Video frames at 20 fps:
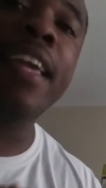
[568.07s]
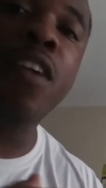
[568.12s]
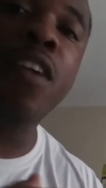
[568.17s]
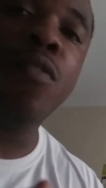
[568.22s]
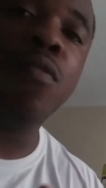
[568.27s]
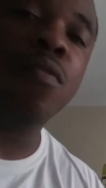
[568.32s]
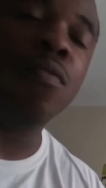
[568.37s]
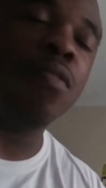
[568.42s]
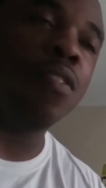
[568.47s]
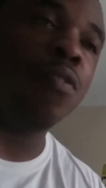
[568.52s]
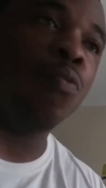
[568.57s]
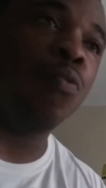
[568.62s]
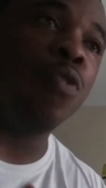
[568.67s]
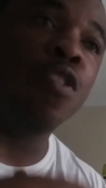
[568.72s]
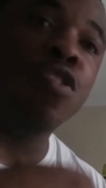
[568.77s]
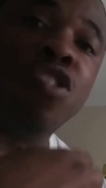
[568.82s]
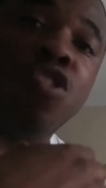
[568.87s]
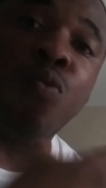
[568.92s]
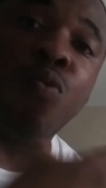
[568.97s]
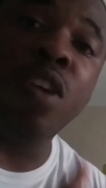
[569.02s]
get
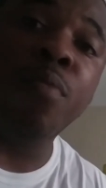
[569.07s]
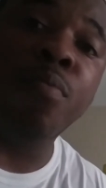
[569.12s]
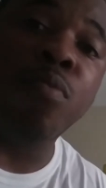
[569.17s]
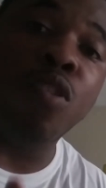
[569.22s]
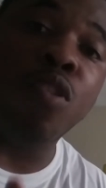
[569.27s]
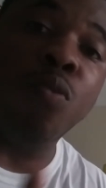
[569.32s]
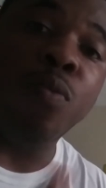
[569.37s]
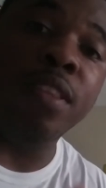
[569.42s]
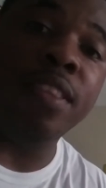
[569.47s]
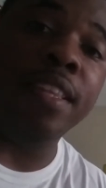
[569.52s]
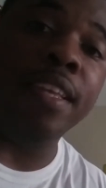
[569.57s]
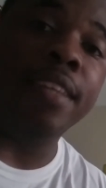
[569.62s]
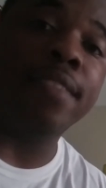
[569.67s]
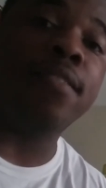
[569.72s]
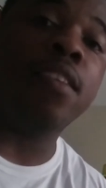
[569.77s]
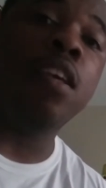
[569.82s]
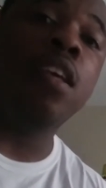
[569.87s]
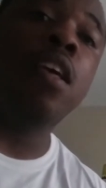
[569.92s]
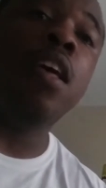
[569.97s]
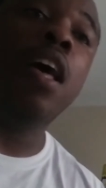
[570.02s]
real cerebral with
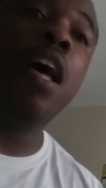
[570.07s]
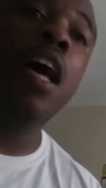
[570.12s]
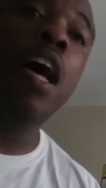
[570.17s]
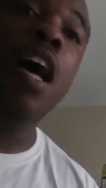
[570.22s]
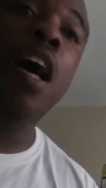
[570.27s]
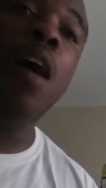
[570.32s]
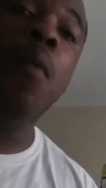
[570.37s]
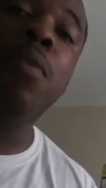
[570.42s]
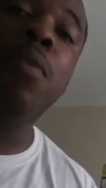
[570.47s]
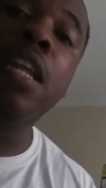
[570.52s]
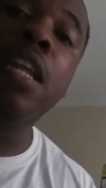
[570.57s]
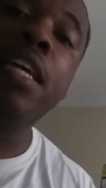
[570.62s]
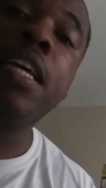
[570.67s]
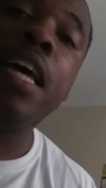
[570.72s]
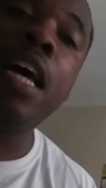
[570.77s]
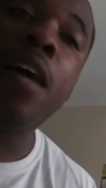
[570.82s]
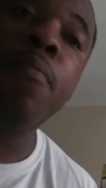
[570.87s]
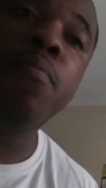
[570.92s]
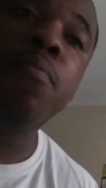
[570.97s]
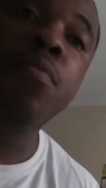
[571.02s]
this. Um, look
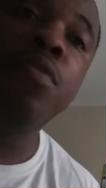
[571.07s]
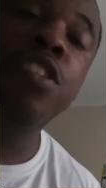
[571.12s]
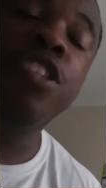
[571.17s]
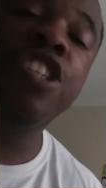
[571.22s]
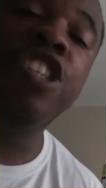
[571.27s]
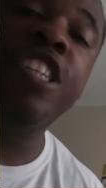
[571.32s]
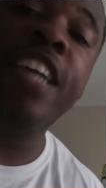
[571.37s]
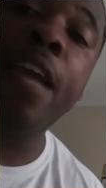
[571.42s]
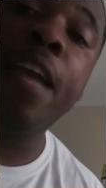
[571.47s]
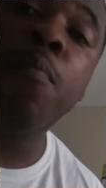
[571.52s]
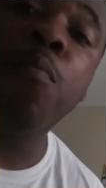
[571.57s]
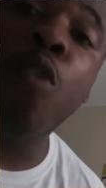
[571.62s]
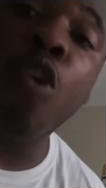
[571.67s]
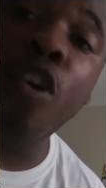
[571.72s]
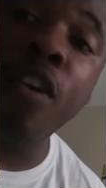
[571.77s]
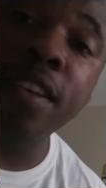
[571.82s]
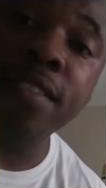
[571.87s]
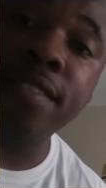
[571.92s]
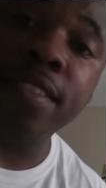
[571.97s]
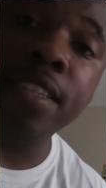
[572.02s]
up Jay
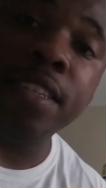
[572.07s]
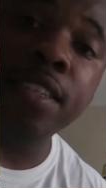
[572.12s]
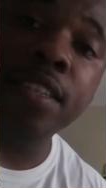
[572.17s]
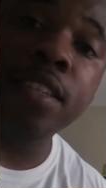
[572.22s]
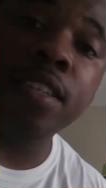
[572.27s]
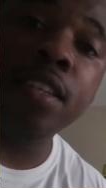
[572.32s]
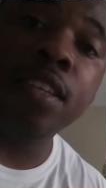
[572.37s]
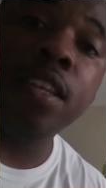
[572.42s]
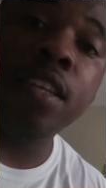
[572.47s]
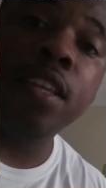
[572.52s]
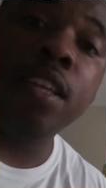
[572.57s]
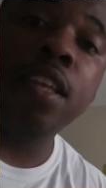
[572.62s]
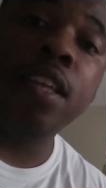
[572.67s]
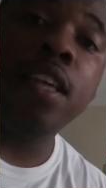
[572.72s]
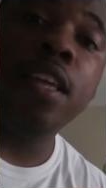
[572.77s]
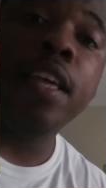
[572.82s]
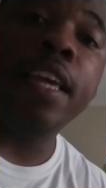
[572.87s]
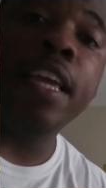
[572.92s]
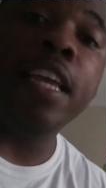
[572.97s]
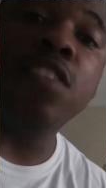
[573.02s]
Morrison.
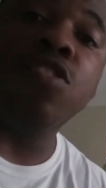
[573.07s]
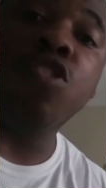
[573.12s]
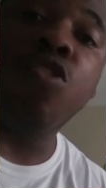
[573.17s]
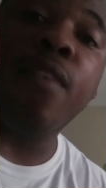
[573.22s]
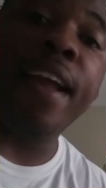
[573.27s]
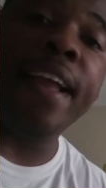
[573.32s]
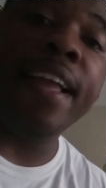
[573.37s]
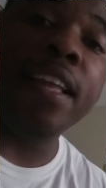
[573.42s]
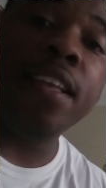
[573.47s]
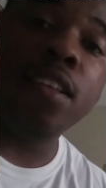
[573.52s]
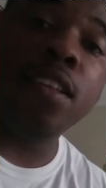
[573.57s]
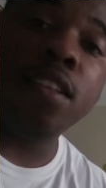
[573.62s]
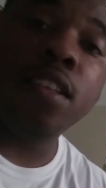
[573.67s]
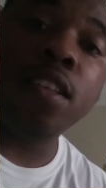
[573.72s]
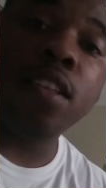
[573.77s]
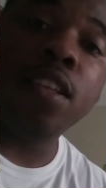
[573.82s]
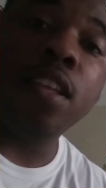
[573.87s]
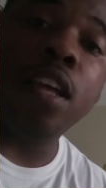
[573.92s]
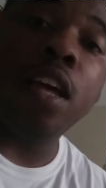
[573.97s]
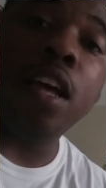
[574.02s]
He's great
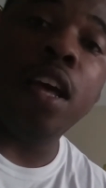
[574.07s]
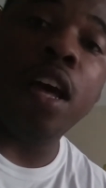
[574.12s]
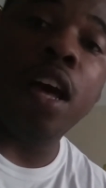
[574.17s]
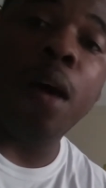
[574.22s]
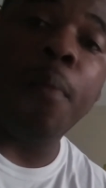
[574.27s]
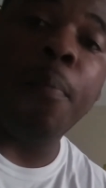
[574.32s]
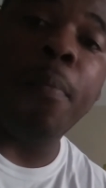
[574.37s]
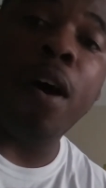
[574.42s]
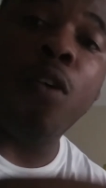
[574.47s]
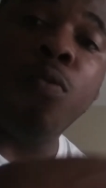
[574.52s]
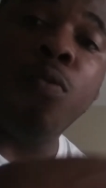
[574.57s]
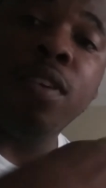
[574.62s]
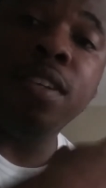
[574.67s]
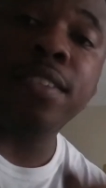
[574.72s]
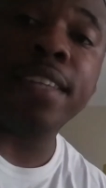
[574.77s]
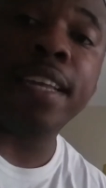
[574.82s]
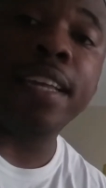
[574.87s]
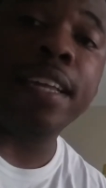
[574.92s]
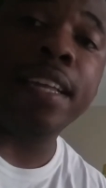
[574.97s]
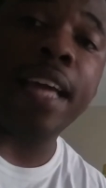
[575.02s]
about real
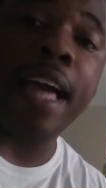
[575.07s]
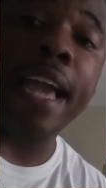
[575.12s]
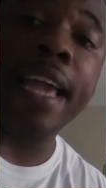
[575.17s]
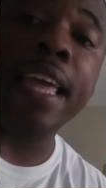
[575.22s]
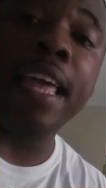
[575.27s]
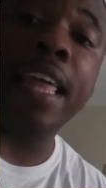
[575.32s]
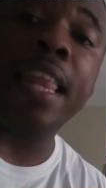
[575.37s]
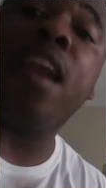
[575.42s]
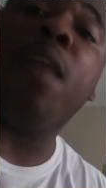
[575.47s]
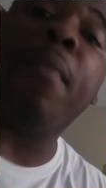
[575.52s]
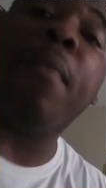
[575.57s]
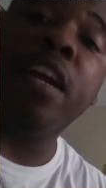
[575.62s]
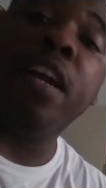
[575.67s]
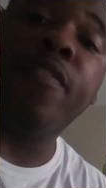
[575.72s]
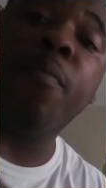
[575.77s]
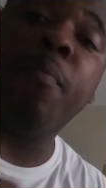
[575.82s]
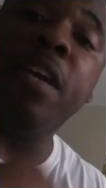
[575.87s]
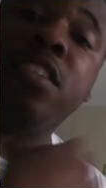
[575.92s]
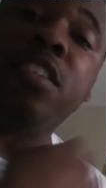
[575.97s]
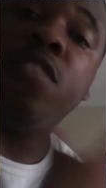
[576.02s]
estate. I get a lot of my
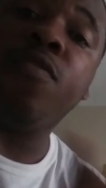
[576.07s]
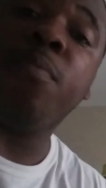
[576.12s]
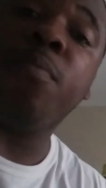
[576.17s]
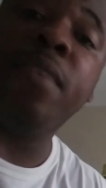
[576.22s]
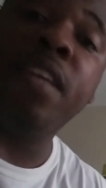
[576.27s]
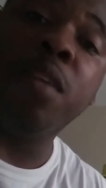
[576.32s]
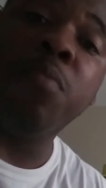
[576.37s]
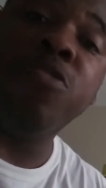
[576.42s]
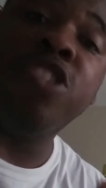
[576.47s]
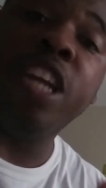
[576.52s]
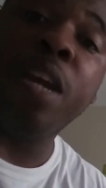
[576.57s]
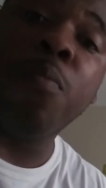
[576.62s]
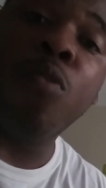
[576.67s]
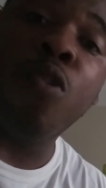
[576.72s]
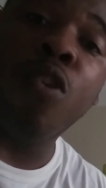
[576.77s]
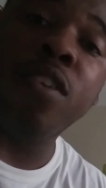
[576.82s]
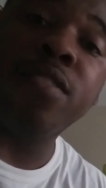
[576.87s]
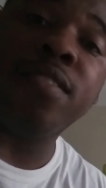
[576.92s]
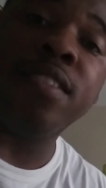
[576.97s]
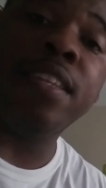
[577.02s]
information from him, Jay
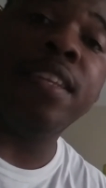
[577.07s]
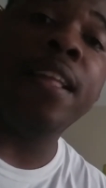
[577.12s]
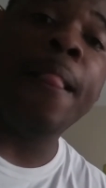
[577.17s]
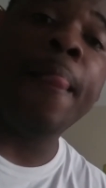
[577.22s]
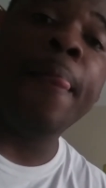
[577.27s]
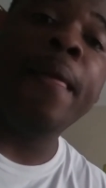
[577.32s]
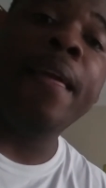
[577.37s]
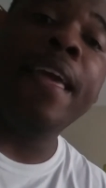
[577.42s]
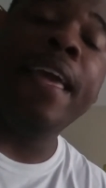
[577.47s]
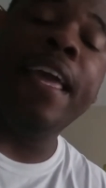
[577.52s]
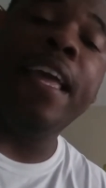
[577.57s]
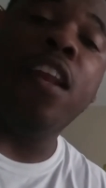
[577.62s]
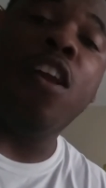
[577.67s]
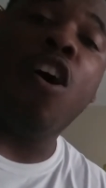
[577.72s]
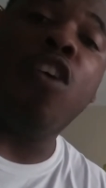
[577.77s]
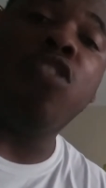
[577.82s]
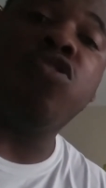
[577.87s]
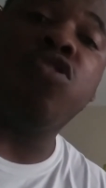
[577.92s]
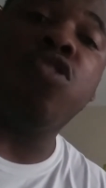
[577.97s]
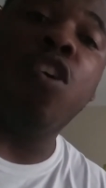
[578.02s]
Morrison. And
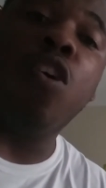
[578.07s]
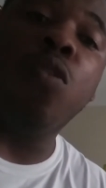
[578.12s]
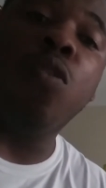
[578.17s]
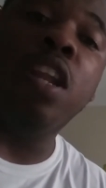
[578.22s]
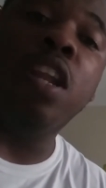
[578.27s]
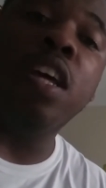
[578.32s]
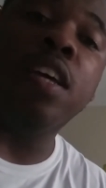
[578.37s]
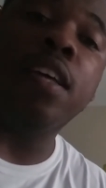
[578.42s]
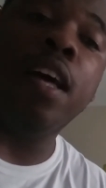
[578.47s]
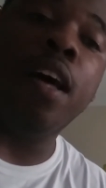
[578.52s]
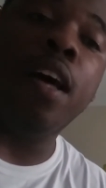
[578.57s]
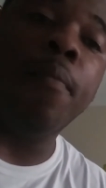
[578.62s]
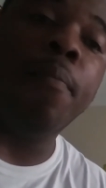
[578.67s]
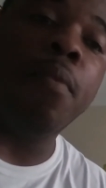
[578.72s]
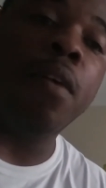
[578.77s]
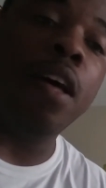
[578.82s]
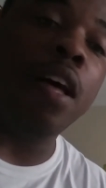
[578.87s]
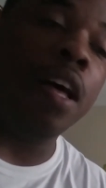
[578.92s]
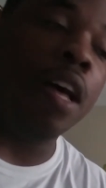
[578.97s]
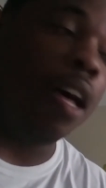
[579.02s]
also look up
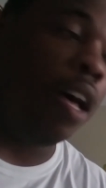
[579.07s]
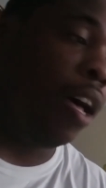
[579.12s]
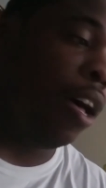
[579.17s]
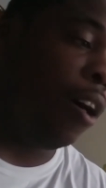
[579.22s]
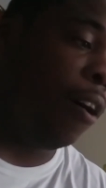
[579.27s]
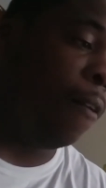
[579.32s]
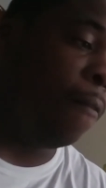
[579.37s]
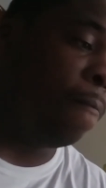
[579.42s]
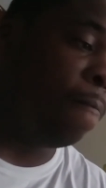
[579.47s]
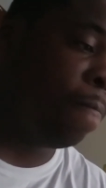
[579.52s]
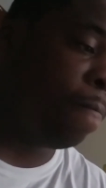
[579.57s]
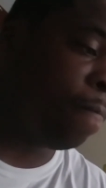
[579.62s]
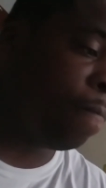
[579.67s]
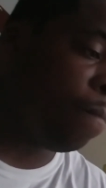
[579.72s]
um,